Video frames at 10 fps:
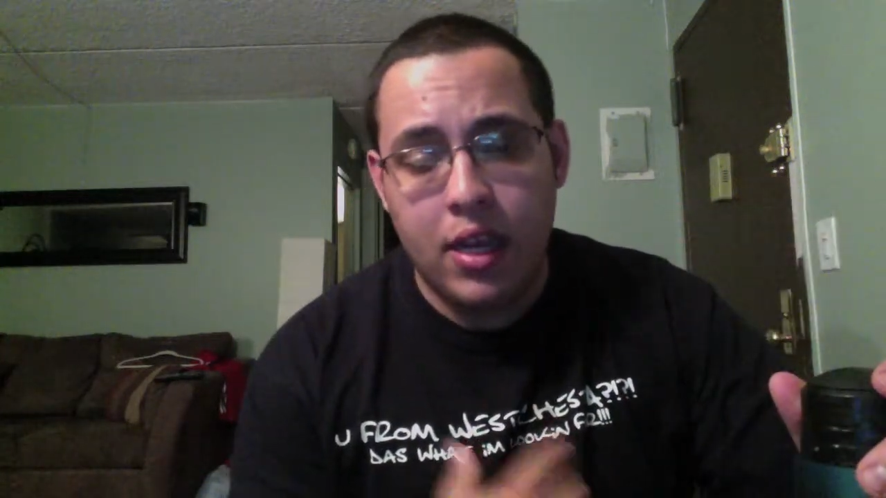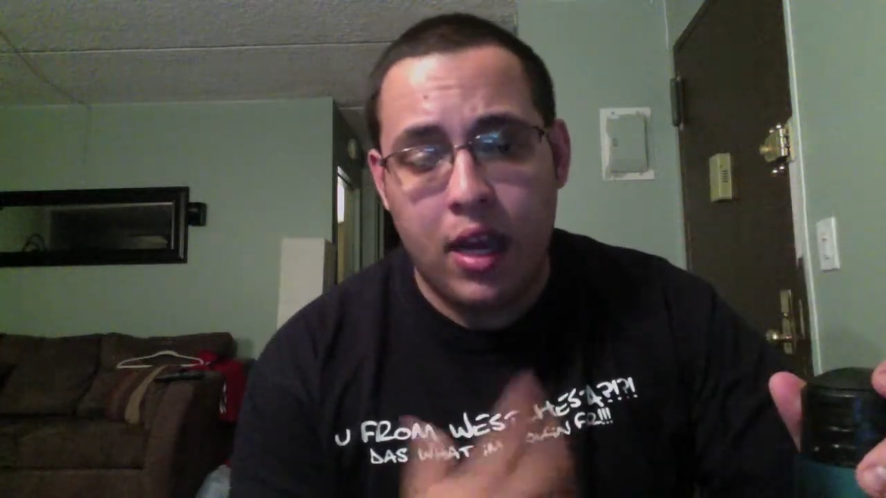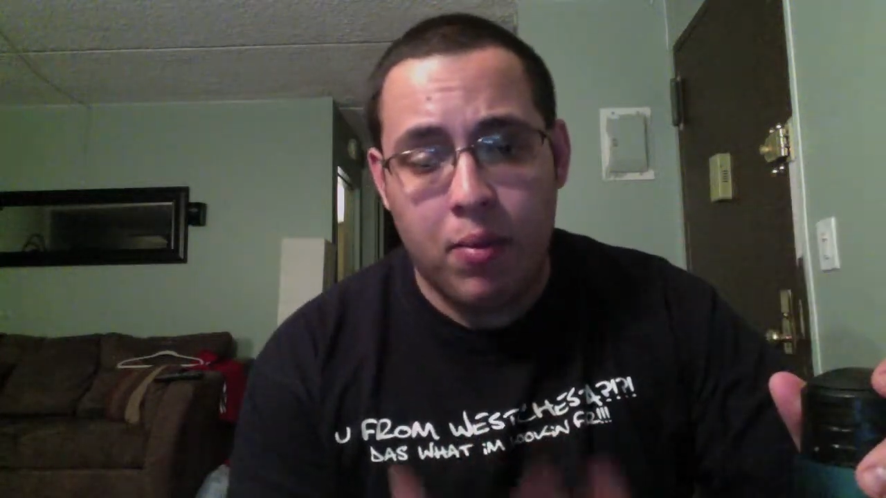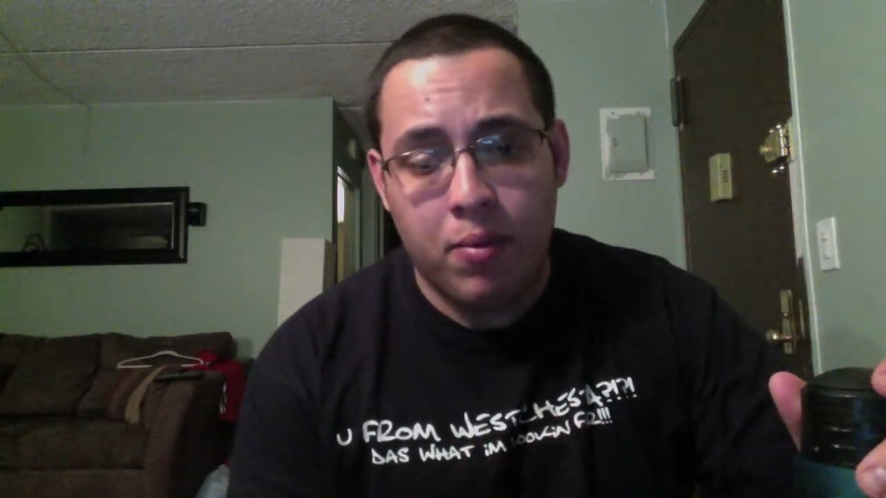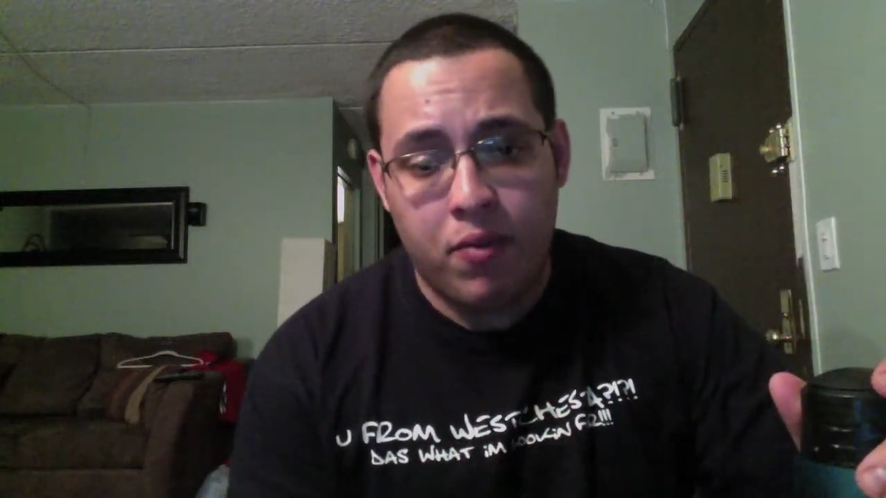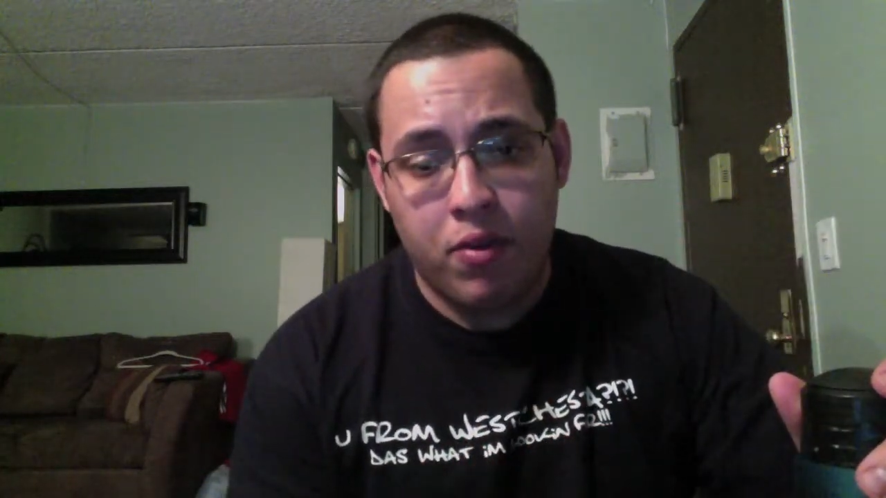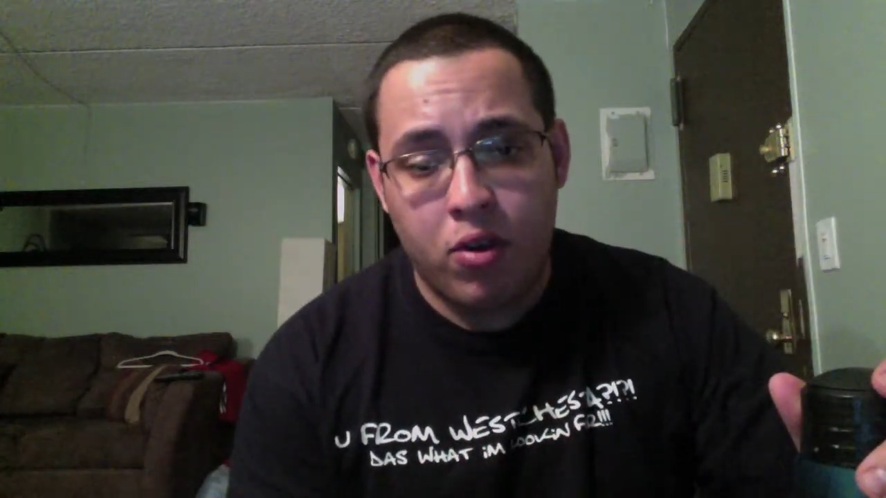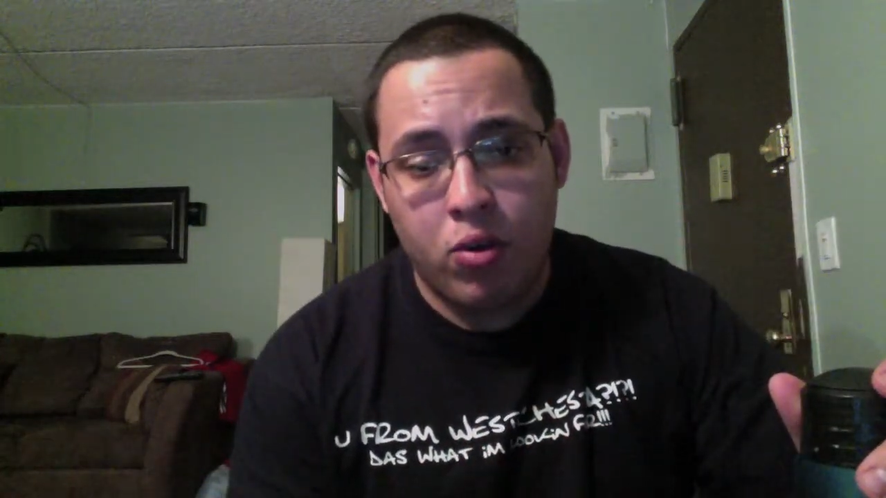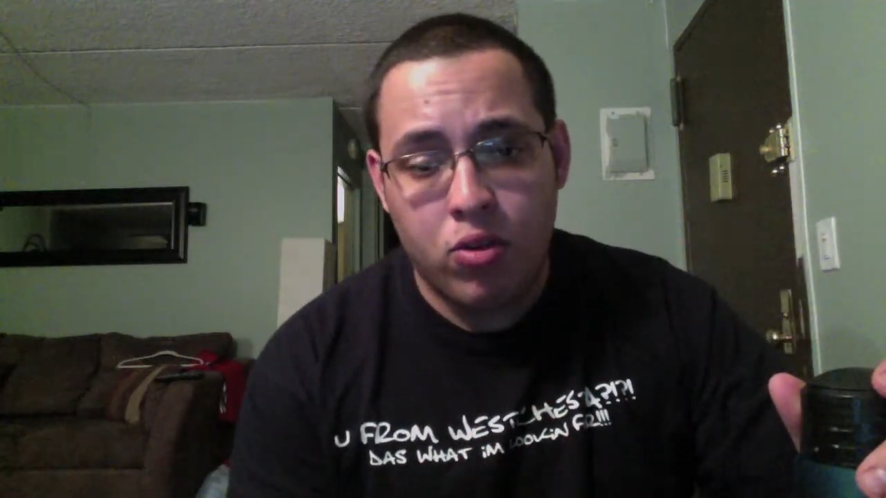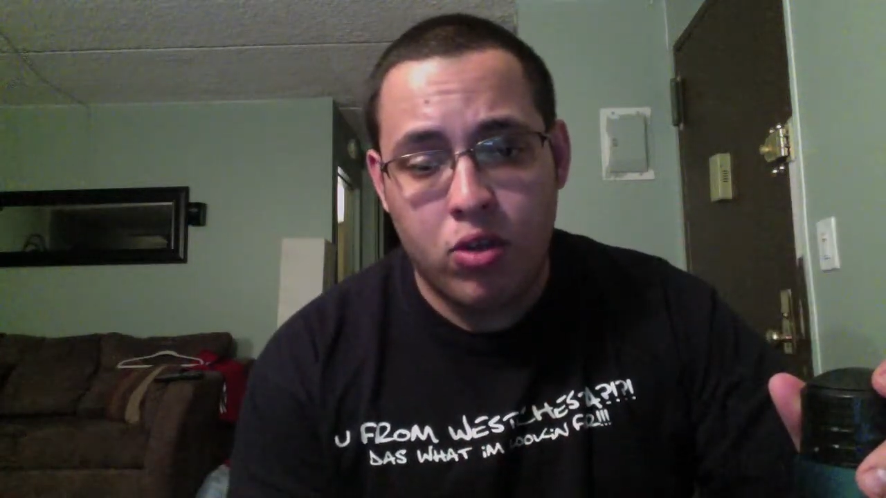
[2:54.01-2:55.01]
I would prefer a
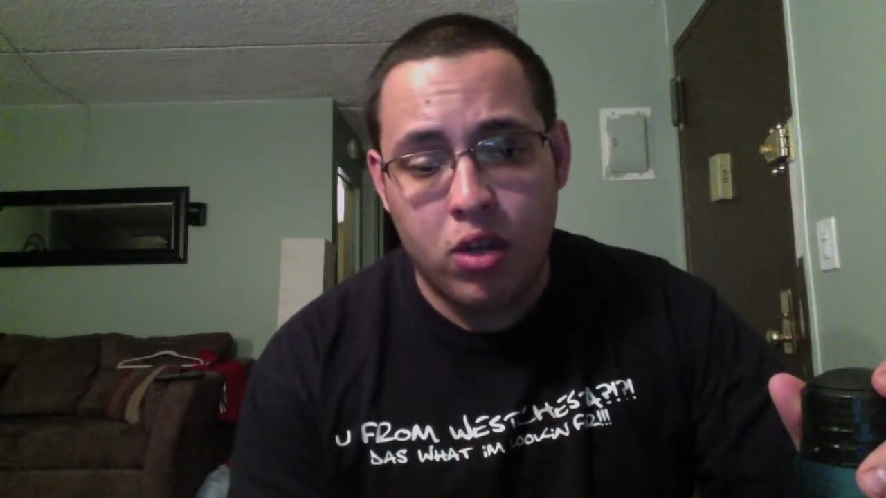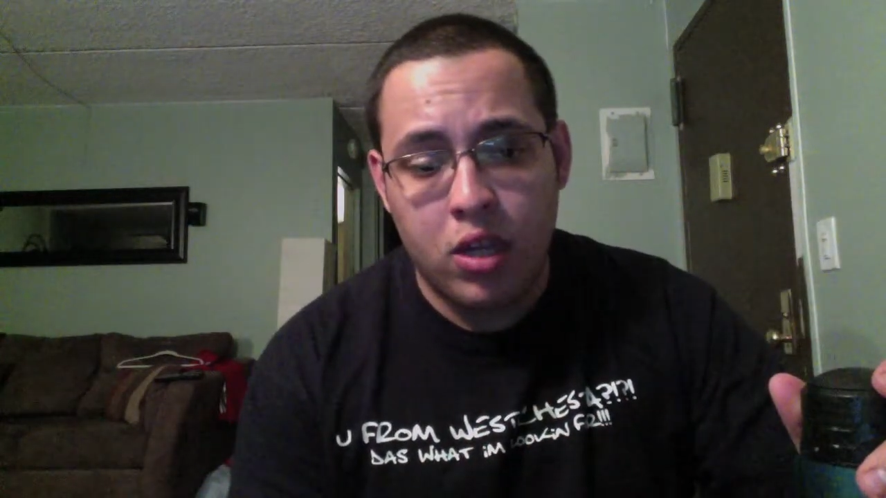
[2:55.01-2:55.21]
hole saw